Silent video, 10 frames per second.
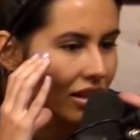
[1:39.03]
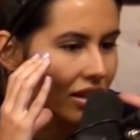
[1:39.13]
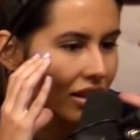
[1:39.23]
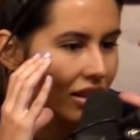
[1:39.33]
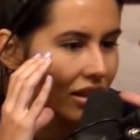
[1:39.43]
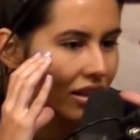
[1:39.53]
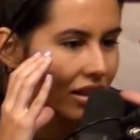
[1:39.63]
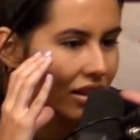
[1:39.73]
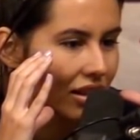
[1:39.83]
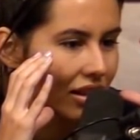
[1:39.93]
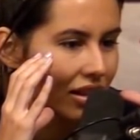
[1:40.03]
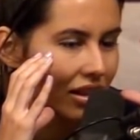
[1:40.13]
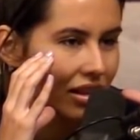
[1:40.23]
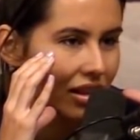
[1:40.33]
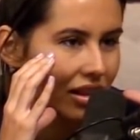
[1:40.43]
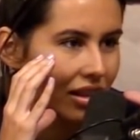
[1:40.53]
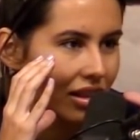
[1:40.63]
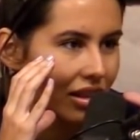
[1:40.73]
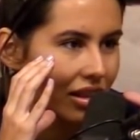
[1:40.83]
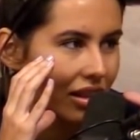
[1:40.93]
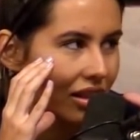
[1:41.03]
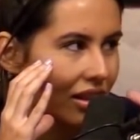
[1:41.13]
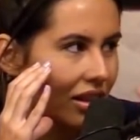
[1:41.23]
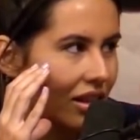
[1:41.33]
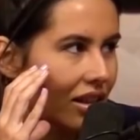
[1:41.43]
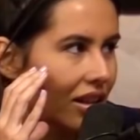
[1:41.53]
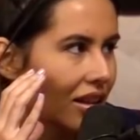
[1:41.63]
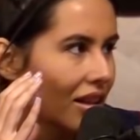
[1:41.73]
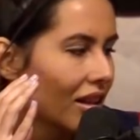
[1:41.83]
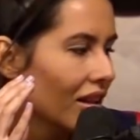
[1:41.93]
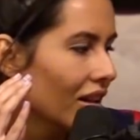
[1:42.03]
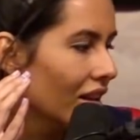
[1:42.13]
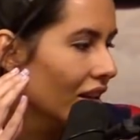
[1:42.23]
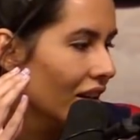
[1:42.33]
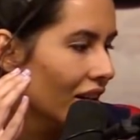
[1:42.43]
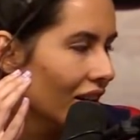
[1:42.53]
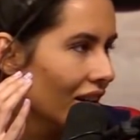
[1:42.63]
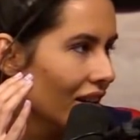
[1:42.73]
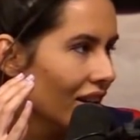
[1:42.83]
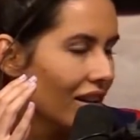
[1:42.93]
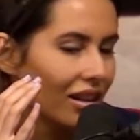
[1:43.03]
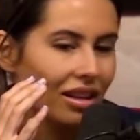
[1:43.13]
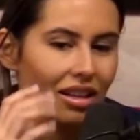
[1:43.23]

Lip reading: (not speaking)